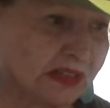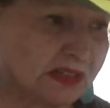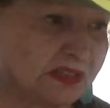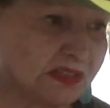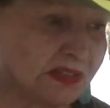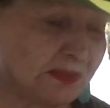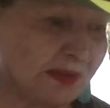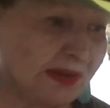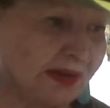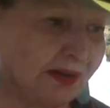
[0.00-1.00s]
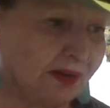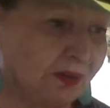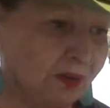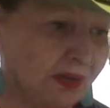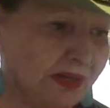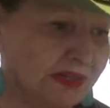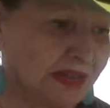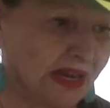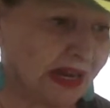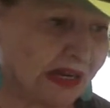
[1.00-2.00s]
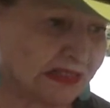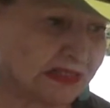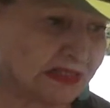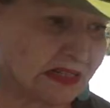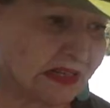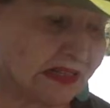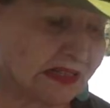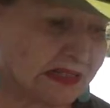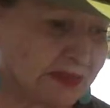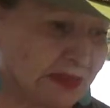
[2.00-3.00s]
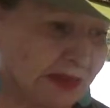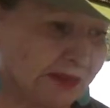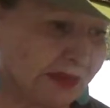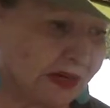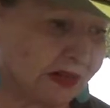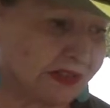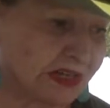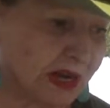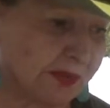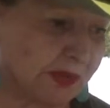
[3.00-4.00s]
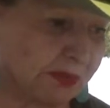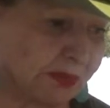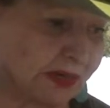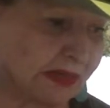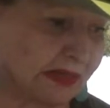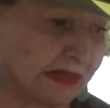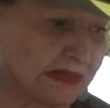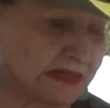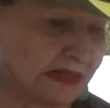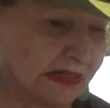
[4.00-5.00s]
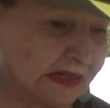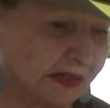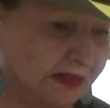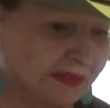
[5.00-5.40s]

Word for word: So somebody was asking, and this might be a good time to bring this in,